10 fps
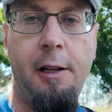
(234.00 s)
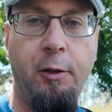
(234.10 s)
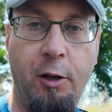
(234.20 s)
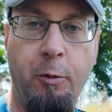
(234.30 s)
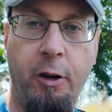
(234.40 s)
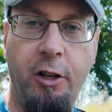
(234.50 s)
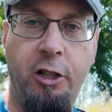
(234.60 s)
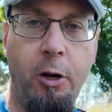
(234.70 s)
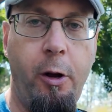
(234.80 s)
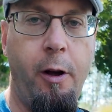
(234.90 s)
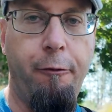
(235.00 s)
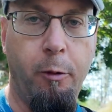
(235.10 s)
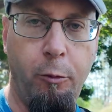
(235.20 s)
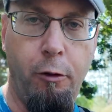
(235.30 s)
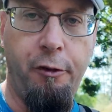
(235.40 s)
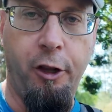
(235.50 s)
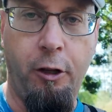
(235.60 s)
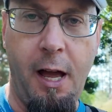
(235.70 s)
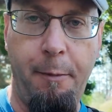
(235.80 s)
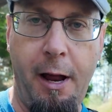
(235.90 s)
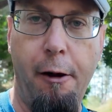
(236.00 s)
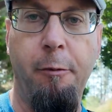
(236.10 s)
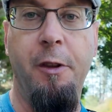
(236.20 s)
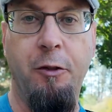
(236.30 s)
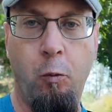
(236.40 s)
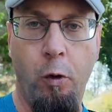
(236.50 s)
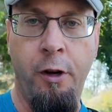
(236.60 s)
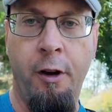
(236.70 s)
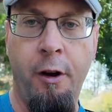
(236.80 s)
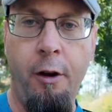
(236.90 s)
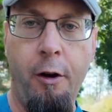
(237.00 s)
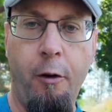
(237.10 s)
So I just wanted to show you I've removed the clamp now from this wooden